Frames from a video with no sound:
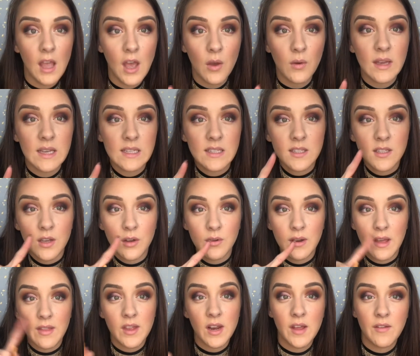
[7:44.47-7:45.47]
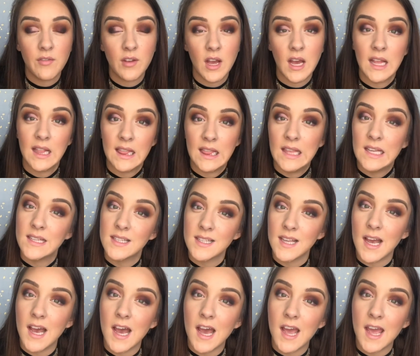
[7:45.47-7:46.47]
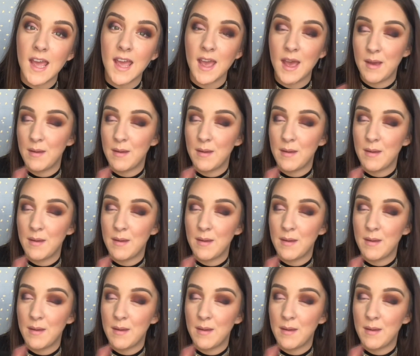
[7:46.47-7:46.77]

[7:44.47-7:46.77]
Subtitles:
Okay, so now that I've cut this eye,